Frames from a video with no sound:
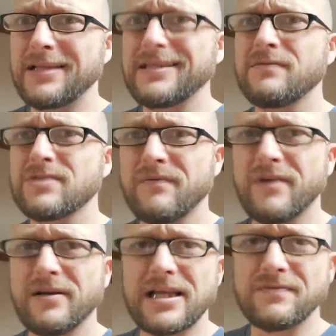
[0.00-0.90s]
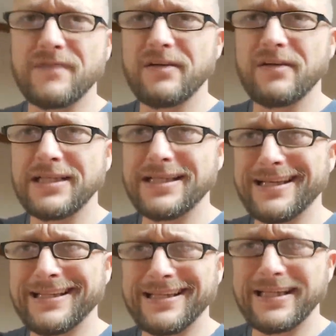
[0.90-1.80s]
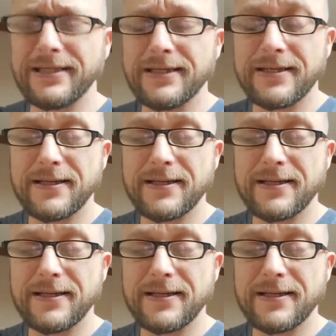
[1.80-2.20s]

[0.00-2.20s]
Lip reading: think it was the very last video I did, I think.